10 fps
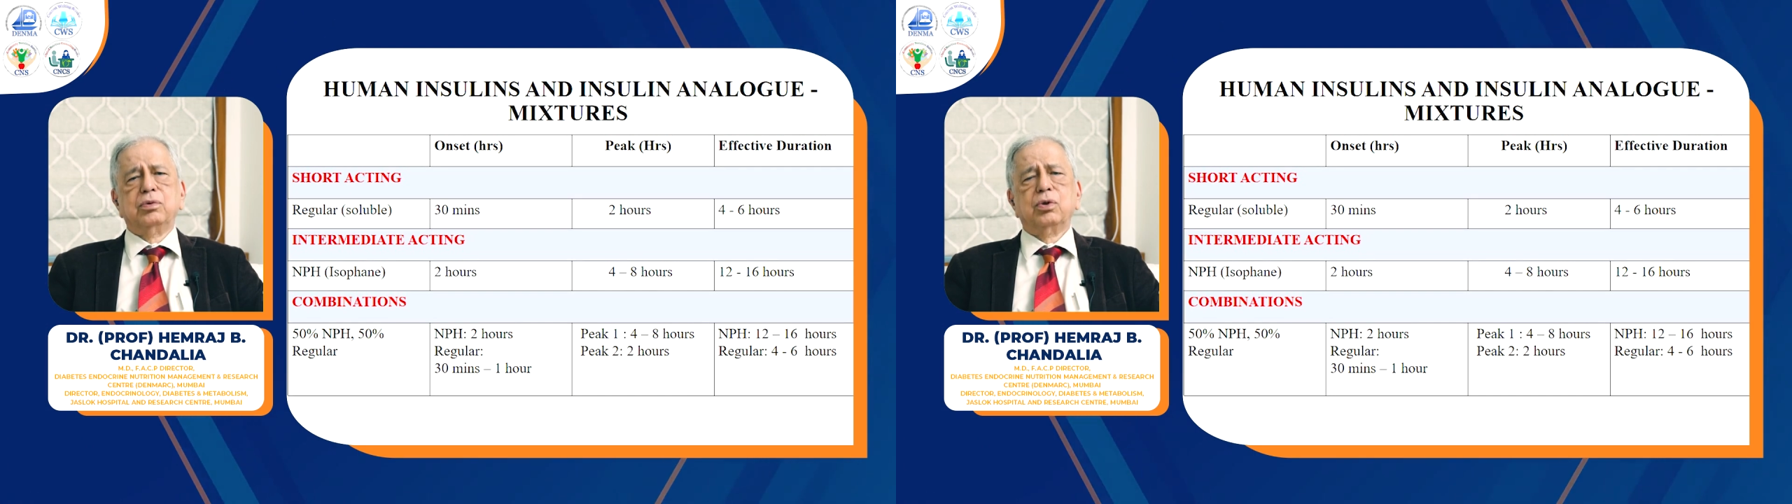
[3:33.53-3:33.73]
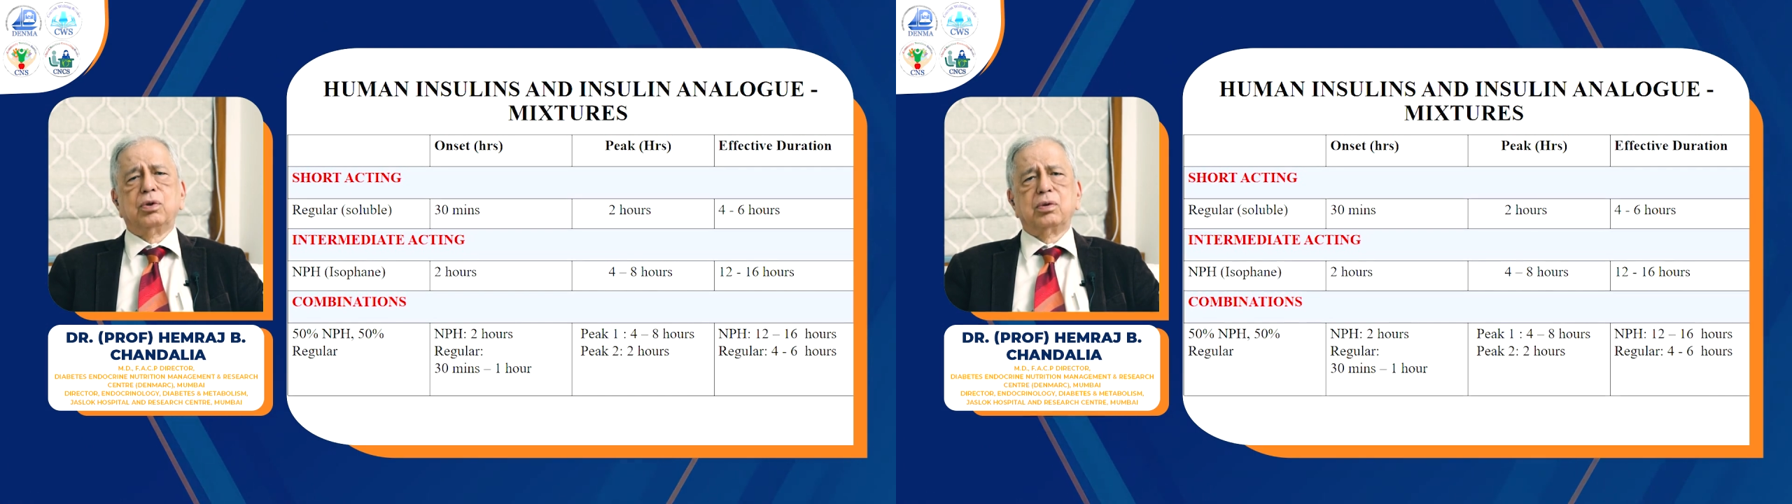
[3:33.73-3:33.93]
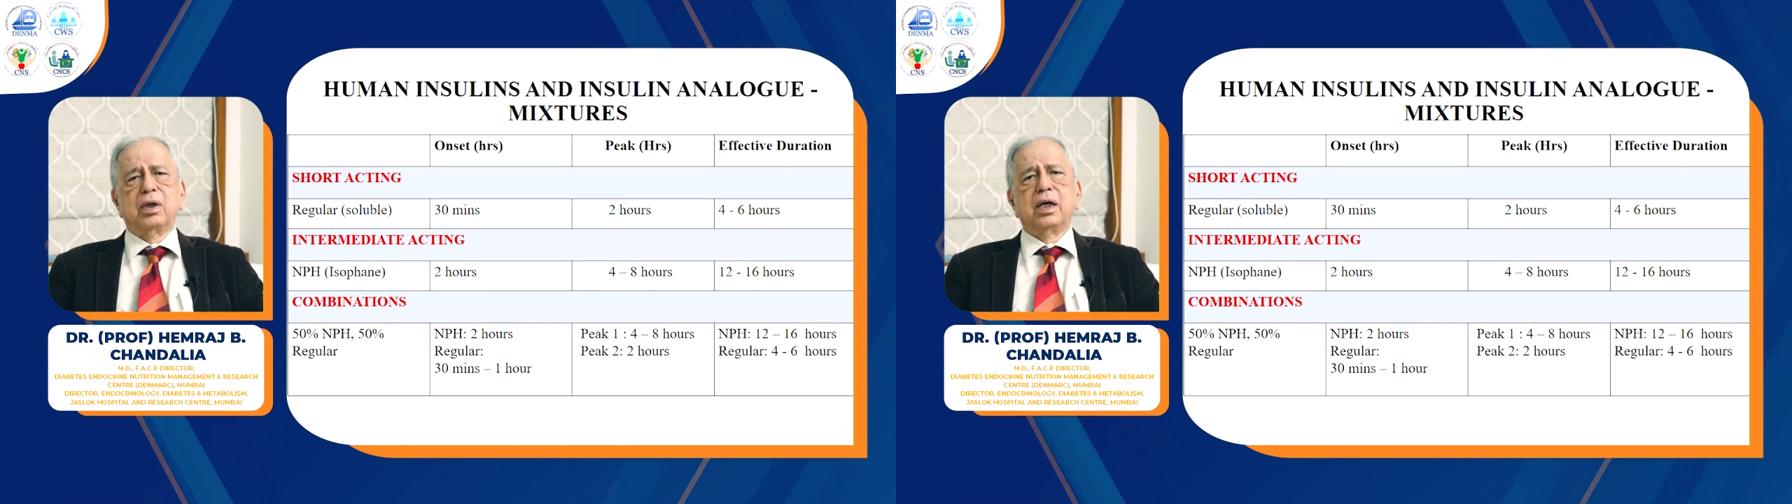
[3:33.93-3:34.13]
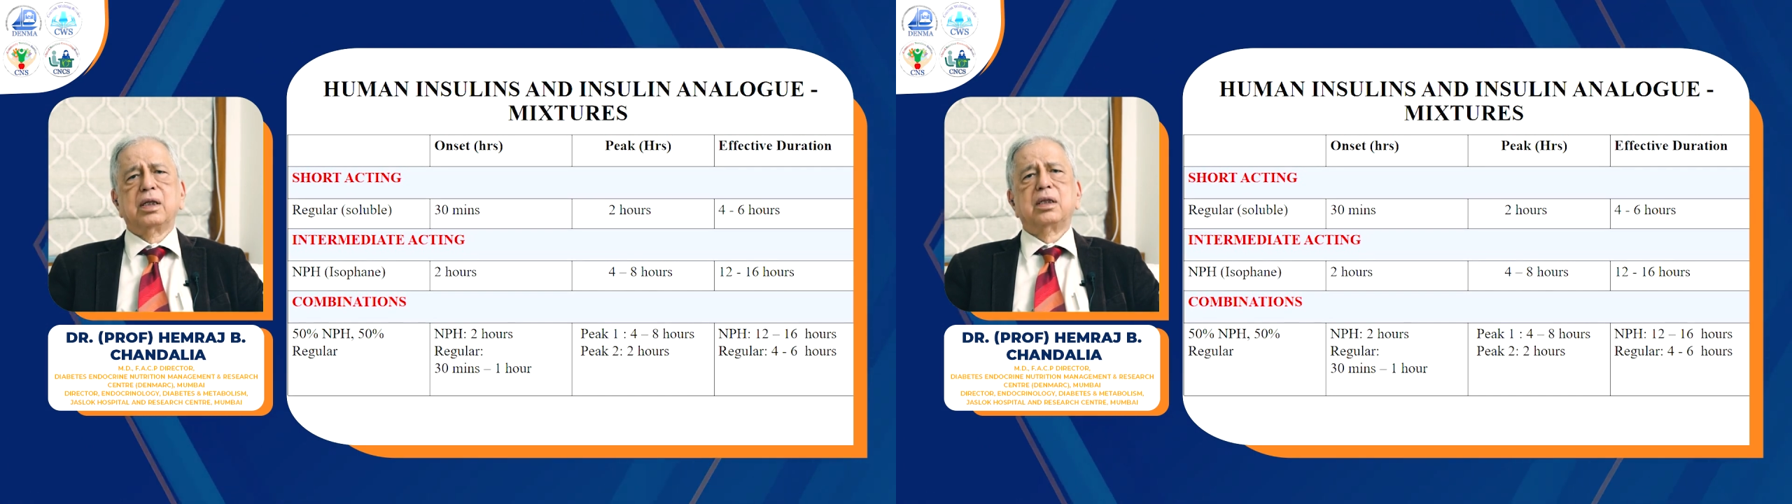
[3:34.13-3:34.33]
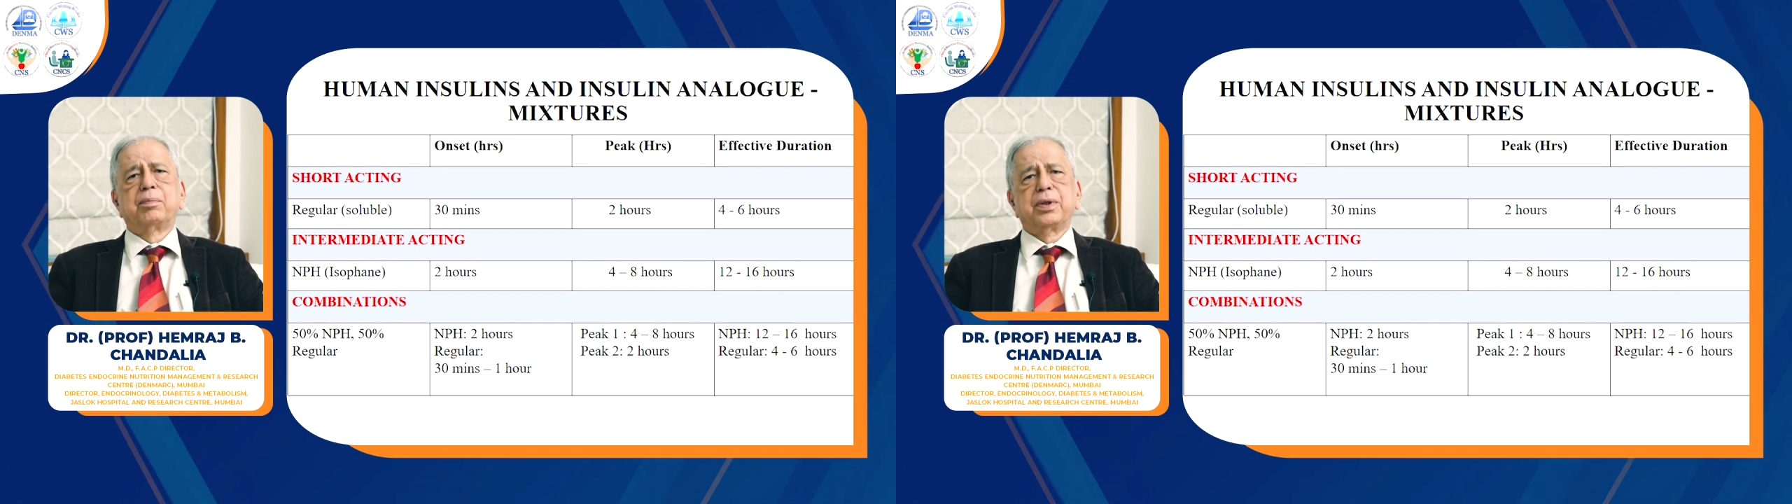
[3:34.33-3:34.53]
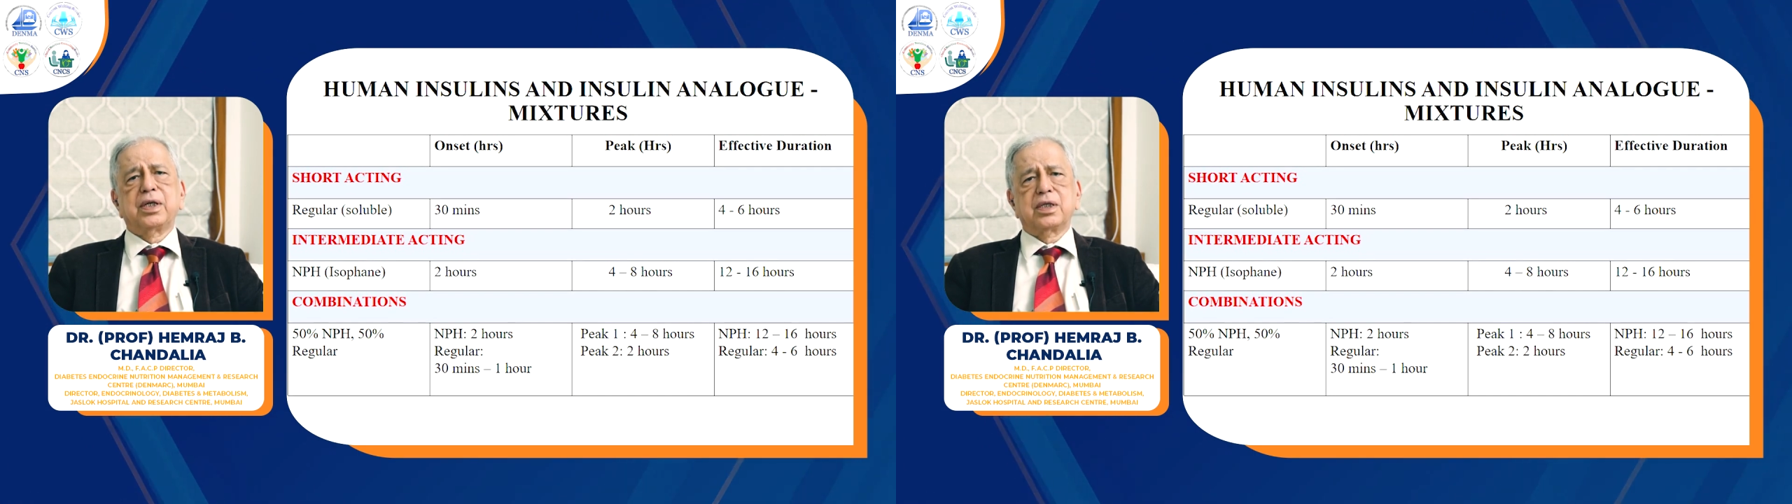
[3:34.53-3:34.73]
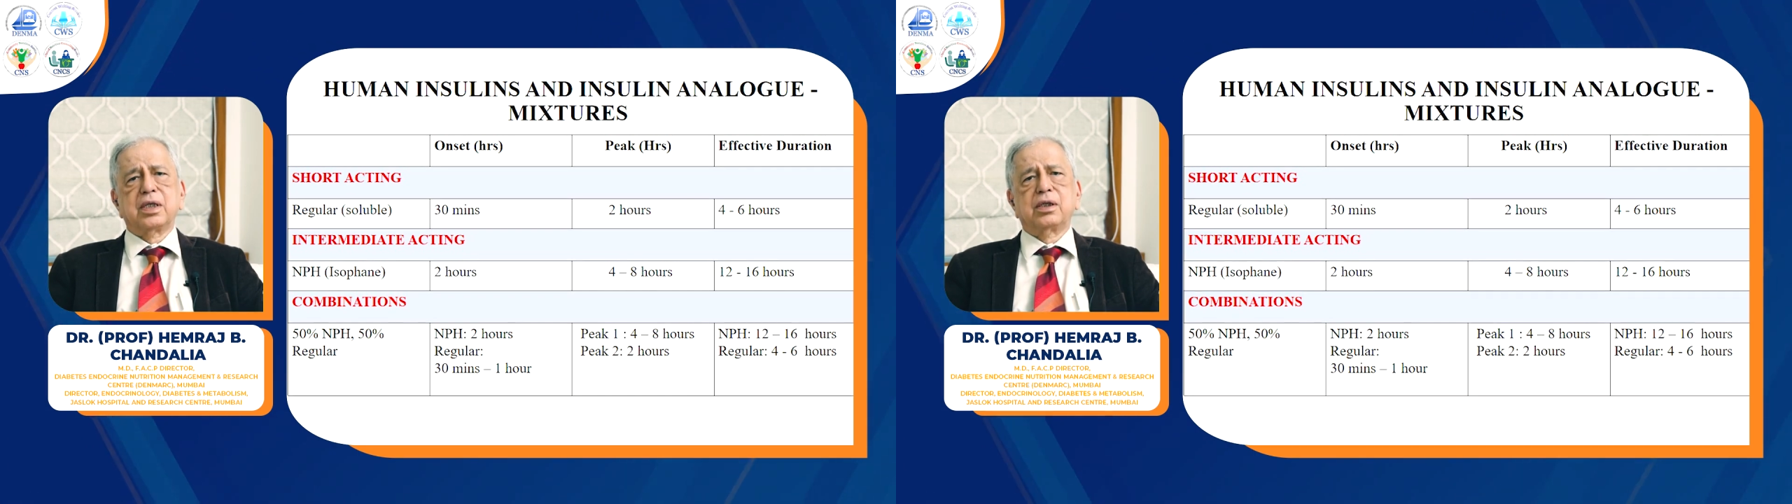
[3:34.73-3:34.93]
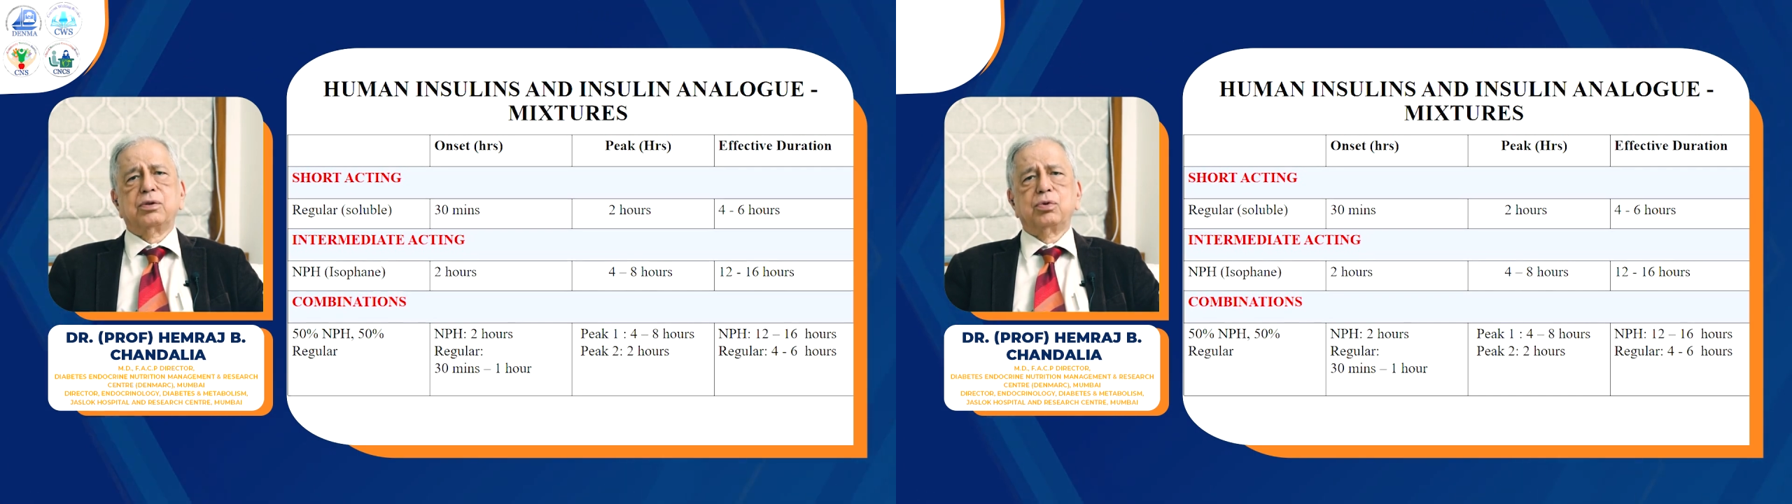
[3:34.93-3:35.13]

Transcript: know and the patient